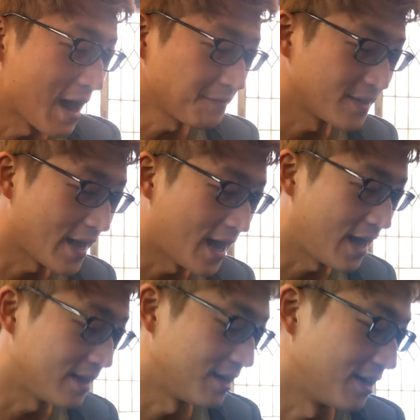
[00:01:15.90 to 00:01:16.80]
after
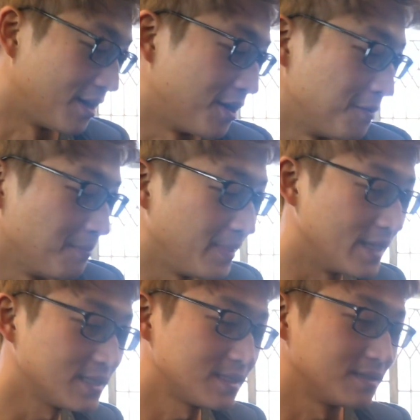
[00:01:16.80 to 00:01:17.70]
that,
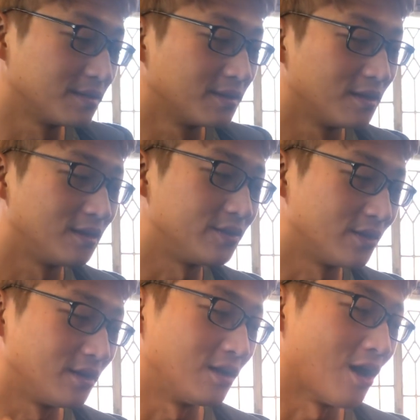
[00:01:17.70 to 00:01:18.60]
this
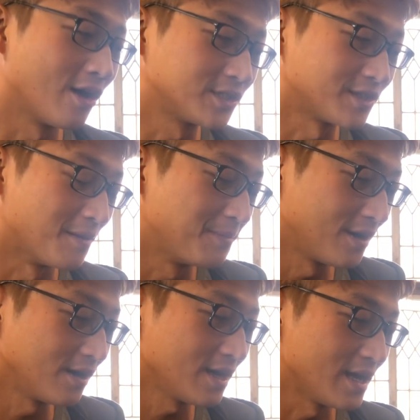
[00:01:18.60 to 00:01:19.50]
large
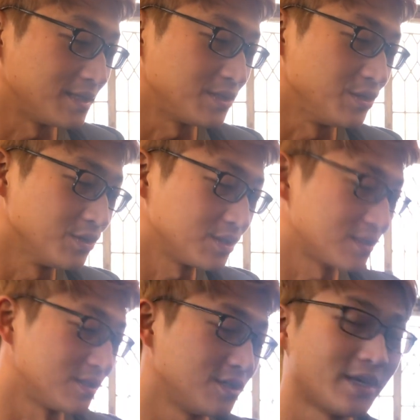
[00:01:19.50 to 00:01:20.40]
number is
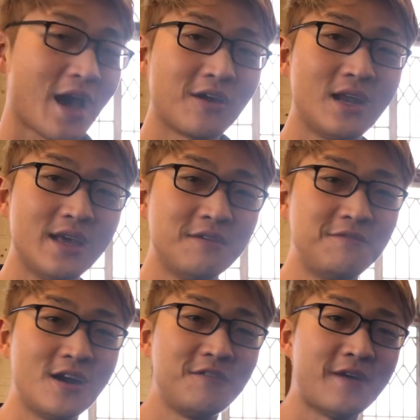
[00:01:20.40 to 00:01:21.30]
used to calculate a
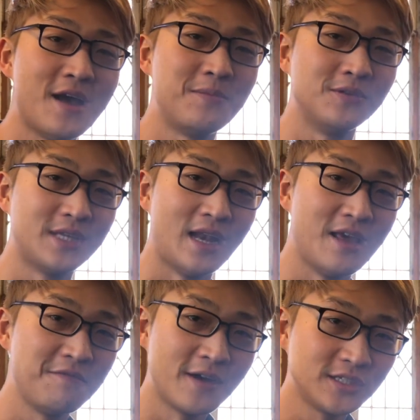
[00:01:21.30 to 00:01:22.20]
verifiable
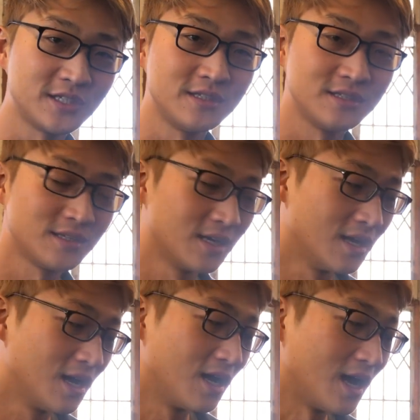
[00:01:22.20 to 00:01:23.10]
delay function
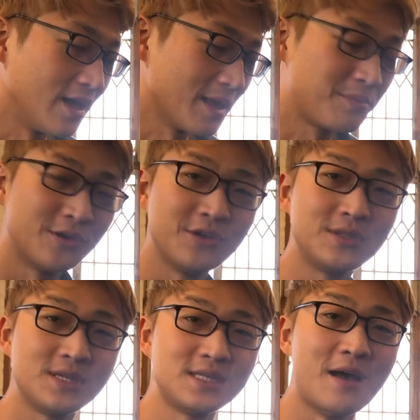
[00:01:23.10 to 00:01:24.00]
that
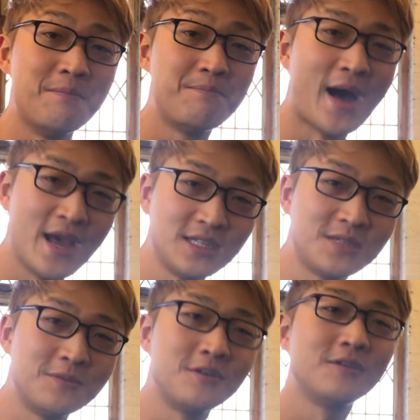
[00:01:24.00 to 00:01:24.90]
produces
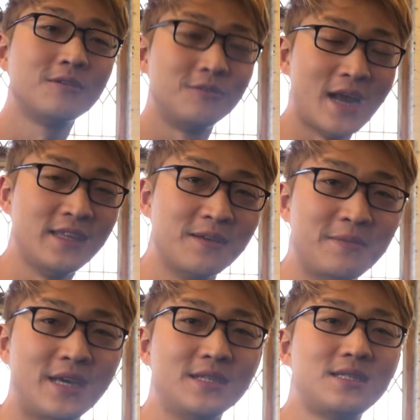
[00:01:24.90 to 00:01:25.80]
unbiasable
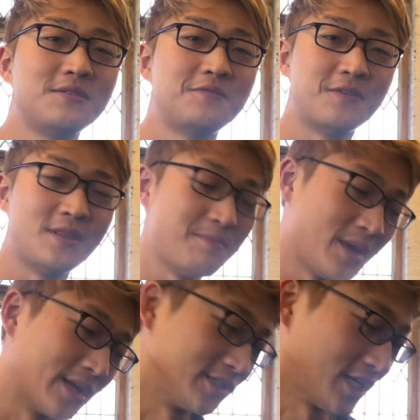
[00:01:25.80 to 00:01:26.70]
randomness for the
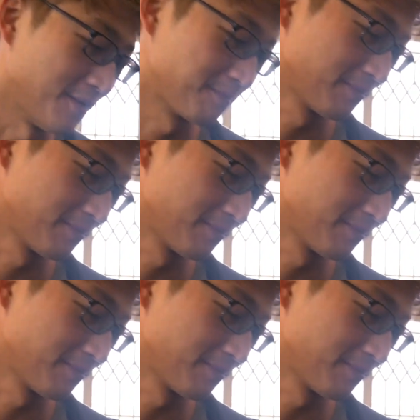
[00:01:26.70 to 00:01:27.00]
beacon chain.